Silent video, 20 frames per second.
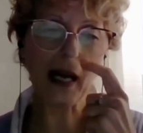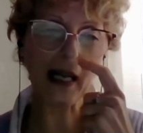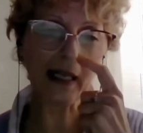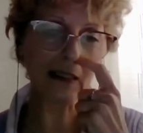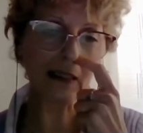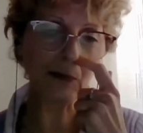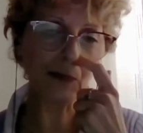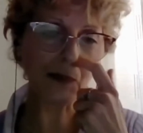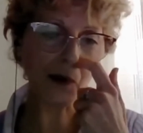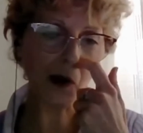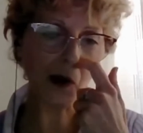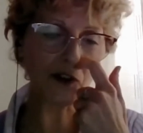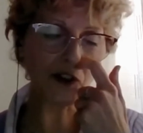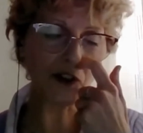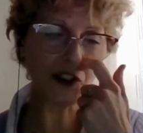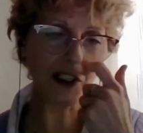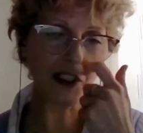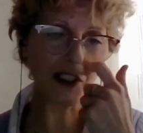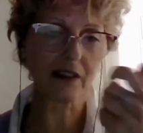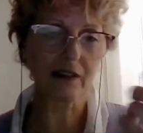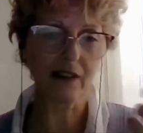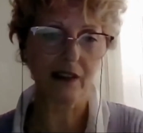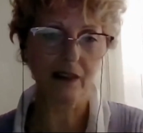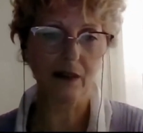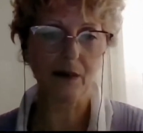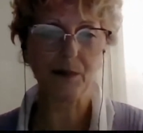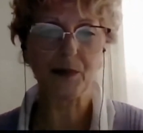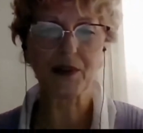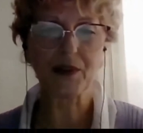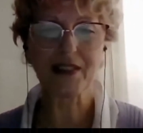by the project
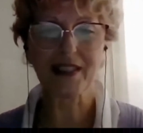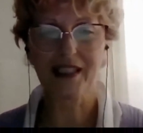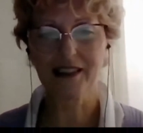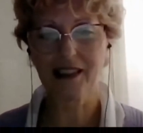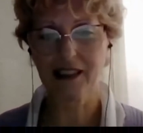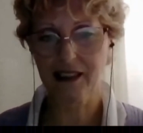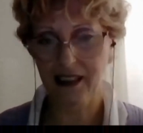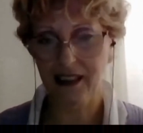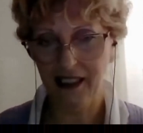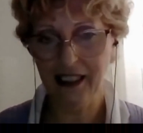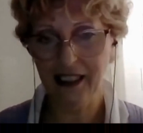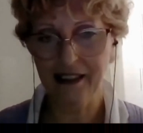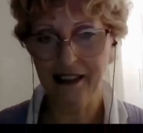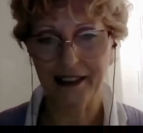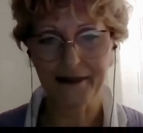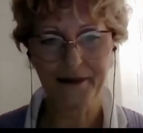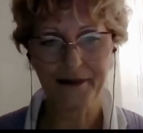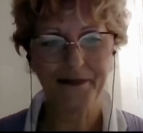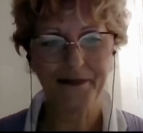presented here.